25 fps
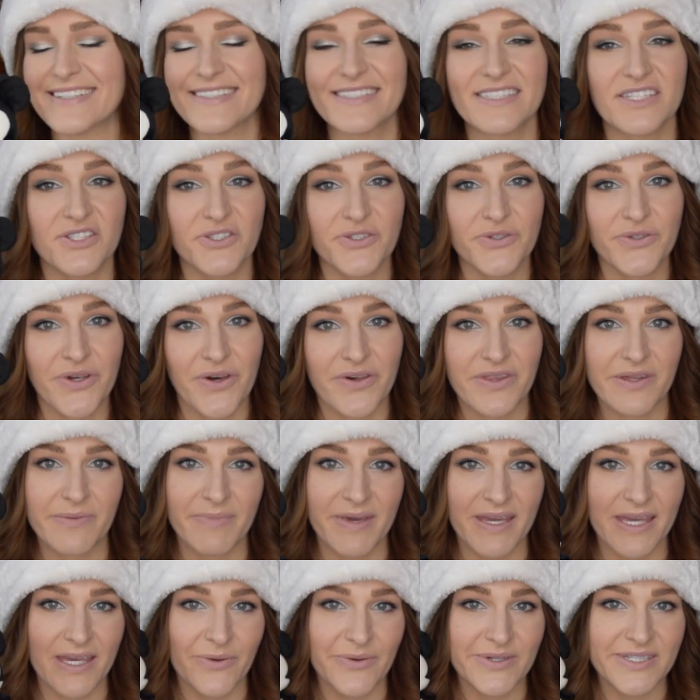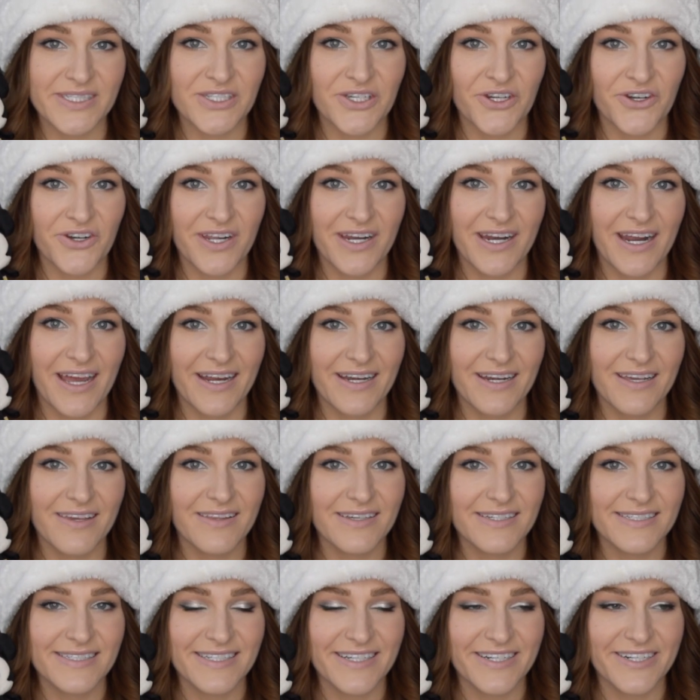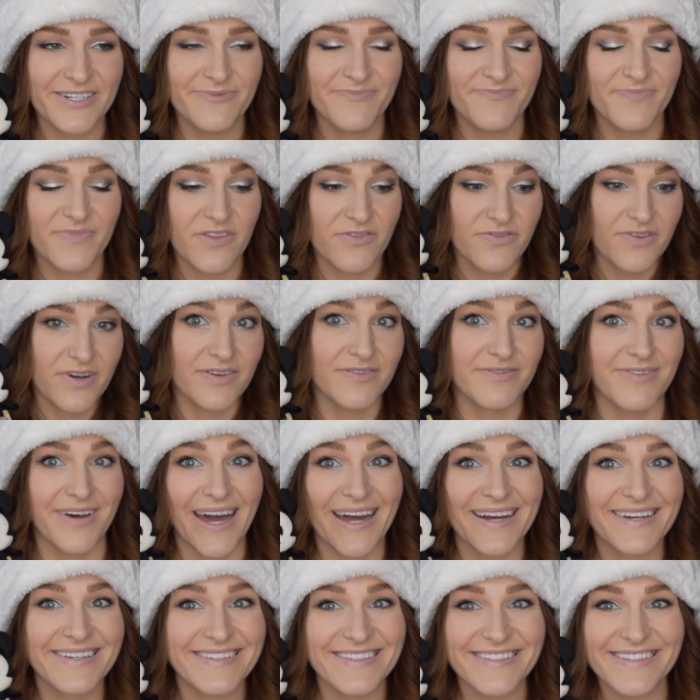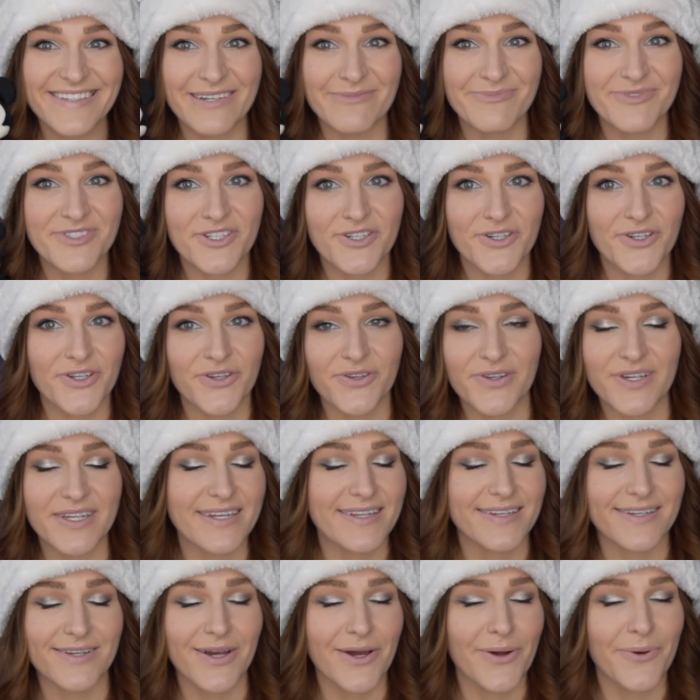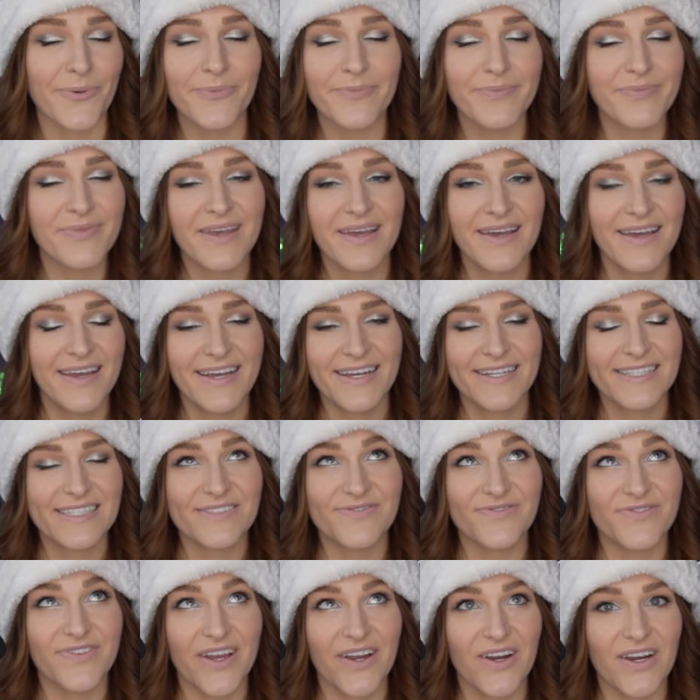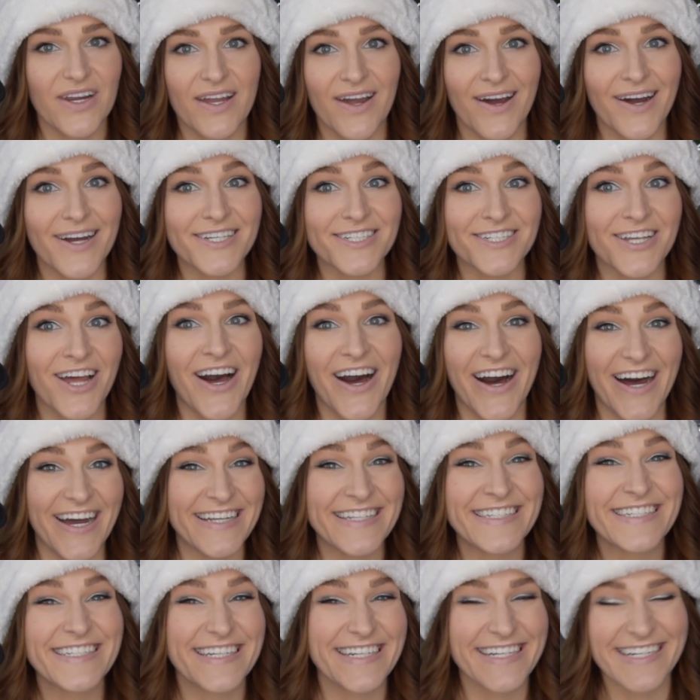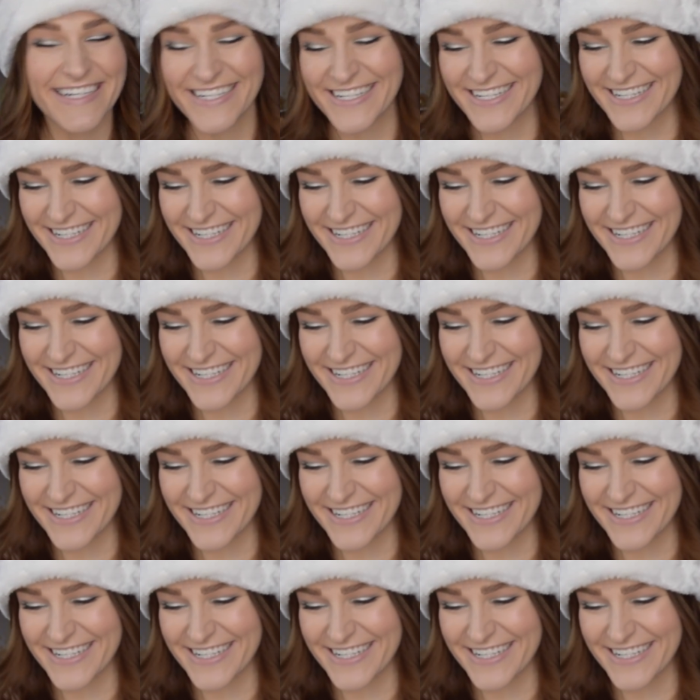Did you know that Mickey was turning 90 this year? Fun fact. I'm sure you didn't know. It's very hush-hush.